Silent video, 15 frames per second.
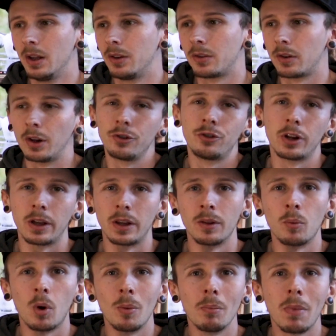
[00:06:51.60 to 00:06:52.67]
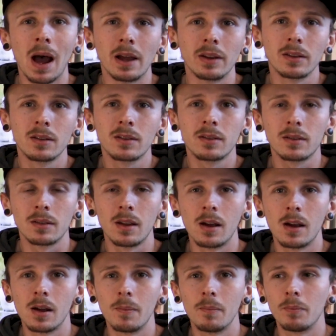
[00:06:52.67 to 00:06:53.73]
It's like checking the wombats,
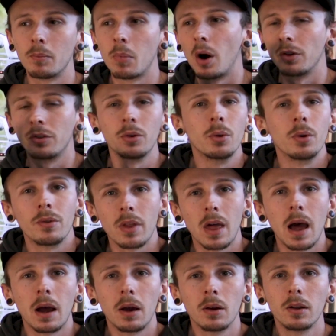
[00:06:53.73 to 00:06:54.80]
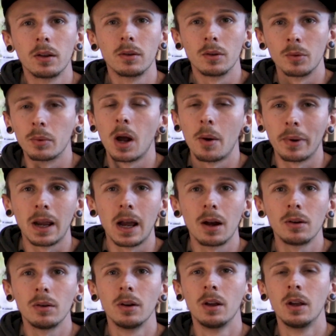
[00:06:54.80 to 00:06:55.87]
part 2 of that will be coming
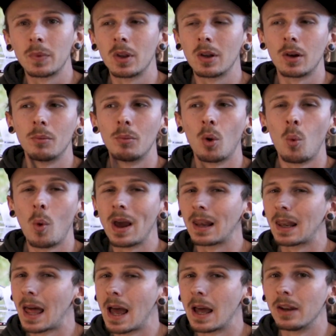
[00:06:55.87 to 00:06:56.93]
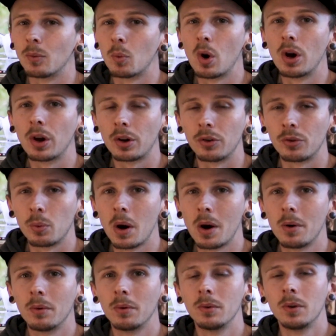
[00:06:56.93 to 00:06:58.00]
out. A lot more wetland work as
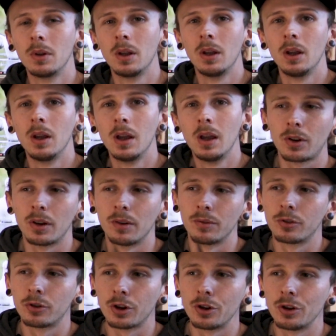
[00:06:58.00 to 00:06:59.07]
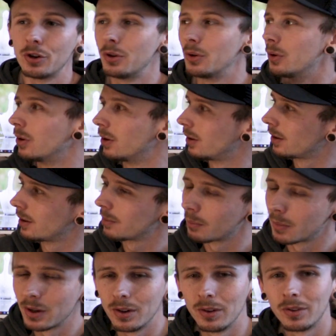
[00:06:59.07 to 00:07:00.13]
well, to kind of show you
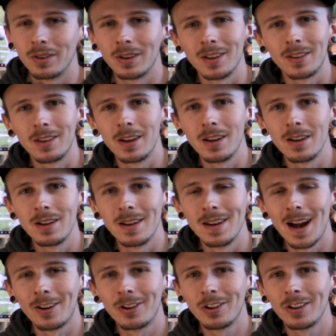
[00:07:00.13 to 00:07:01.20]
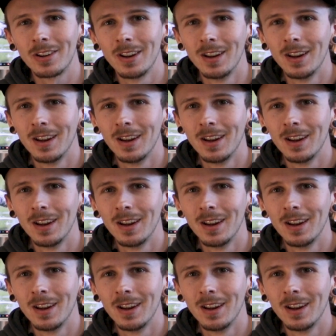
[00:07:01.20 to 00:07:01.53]
me using this gear in action.